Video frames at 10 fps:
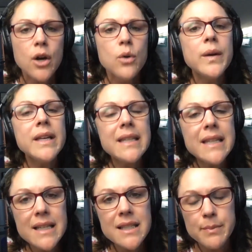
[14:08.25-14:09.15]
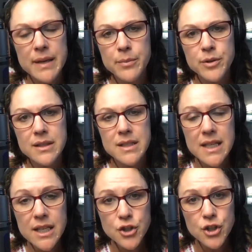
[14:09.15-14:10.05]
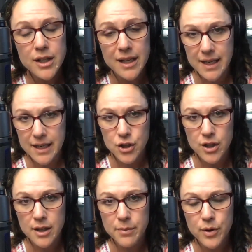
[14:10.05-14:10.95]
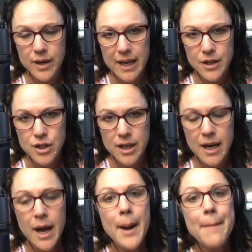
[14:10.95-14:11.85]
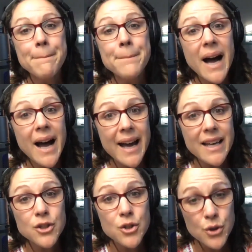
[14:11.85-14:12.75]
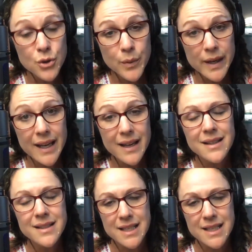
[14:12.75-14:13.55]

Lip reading: We need to be able to teach connection and communication by doing